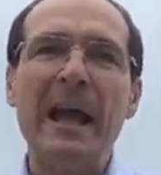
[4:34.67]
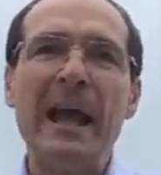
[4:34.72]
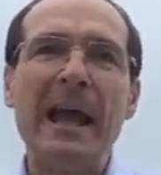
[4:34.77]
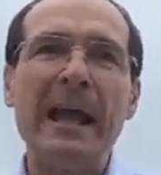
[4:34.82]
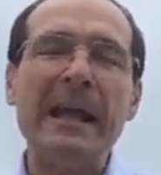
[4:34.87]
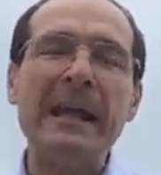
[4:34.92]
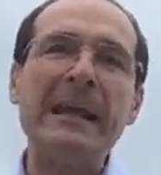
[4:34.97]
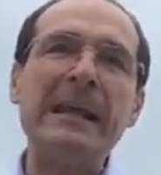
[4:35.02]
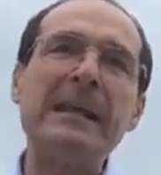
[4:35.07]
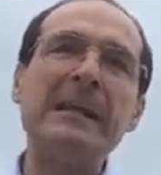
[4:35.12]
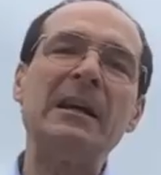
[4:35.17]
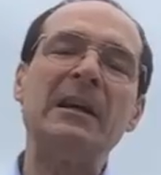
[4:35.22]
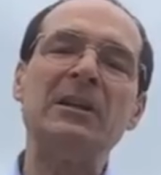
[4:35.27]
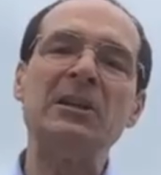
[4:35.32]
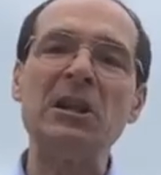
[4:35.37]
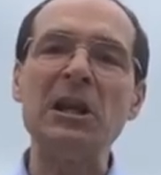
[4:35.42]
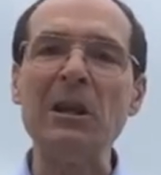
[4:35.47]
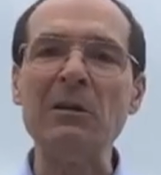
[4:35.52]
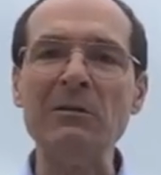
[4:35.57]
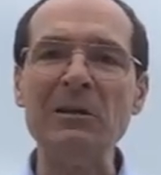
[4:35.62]
a, a,
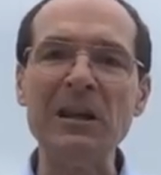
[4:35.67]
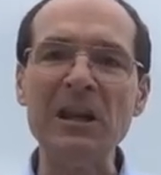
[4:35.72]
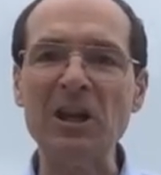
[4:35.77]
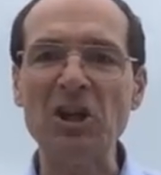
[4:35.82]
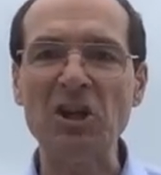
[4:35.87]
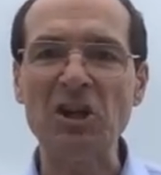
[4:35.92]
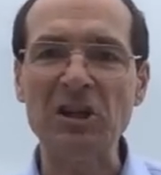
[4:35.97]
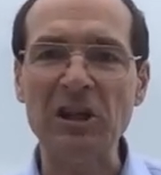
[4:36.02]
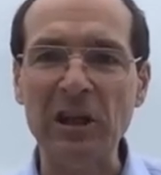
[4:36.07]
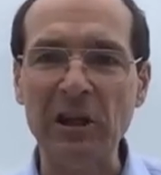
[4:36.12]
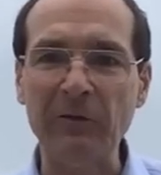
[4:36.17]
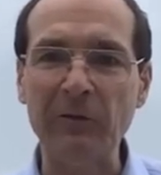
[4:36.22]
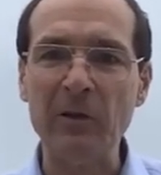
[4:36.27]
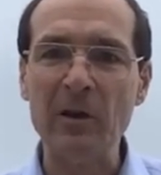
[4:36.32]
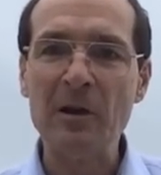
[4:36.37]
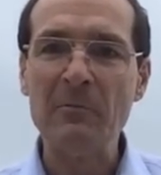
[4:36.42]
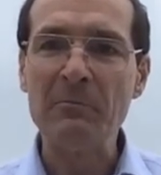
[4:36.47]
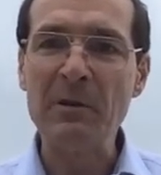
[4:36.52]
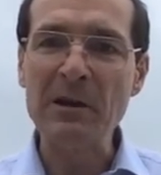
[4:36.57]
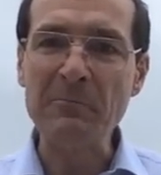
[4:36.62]
new initiative
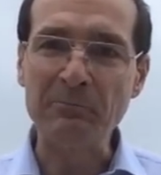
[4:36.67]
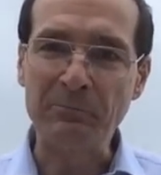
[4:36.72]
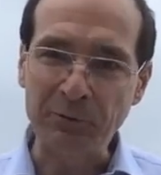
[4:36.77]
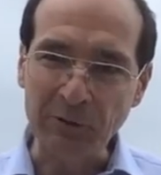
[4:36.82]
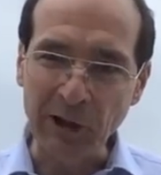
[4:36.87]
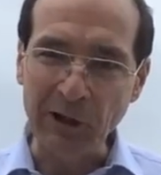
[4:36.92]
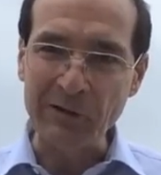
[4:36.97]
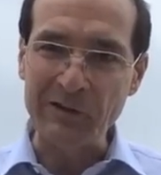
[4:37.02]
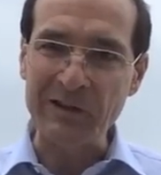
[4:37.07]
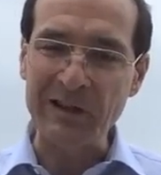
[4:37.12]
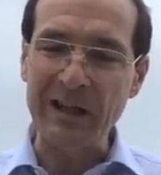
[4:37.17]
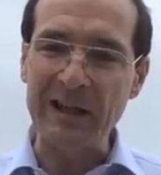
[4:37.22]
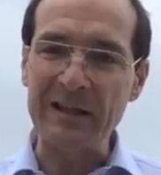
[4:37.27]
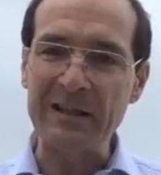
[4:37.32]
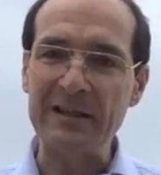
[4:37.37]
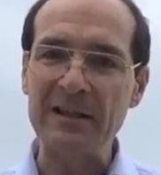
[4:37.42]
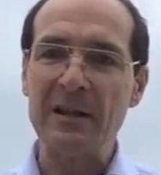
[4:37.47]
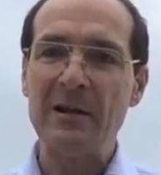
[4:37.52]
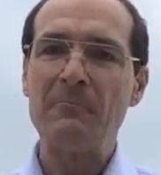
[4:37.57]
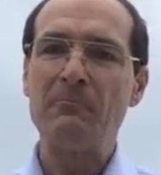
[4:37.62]
being
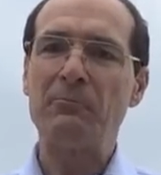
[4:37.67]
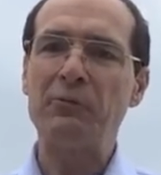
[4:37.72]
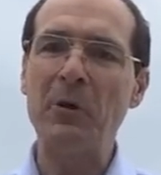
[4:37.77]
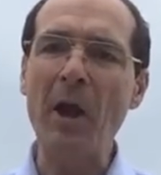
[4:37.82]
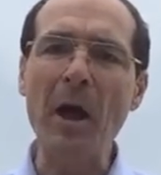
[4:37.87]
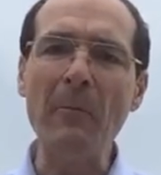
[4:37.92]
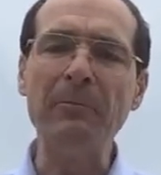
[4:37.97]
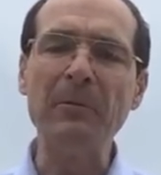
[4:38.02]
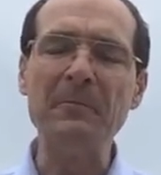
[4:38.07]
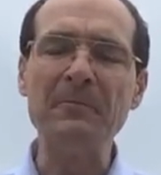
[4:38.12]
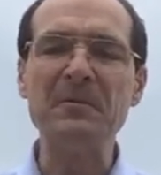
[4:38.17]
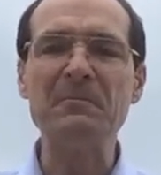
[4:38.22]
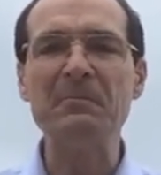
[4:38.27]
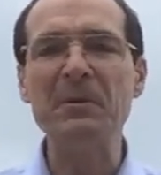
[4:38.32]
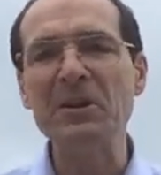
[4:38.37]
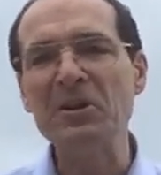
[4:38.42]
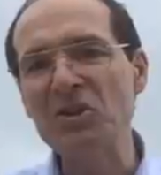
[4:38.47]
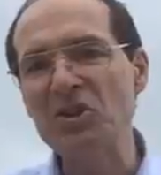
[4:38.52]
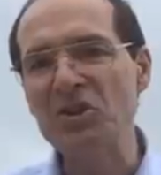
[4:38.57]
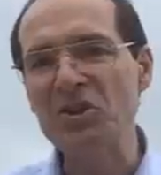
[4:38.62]
processed, problems
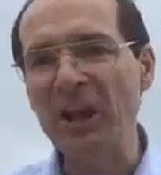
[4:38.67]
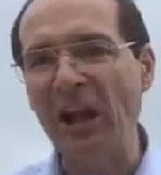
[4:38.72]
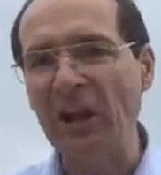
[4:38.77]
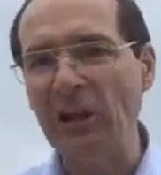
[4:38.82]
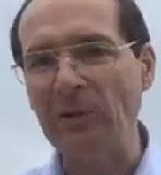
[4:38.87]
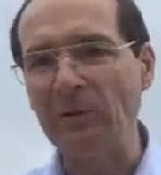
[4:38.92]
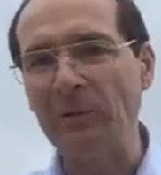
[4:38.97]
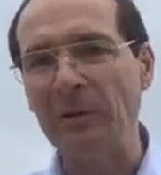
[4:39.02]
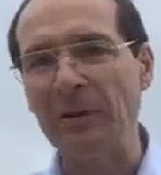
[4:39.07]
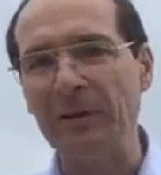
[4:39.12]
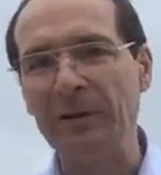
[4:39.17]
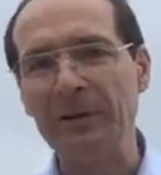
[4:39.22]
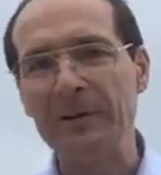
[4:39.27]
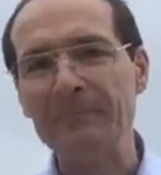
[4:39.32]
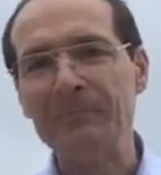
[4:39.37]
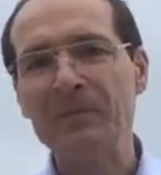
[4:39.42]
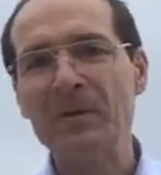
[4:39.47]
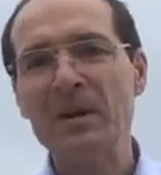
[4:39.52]
being dealt with,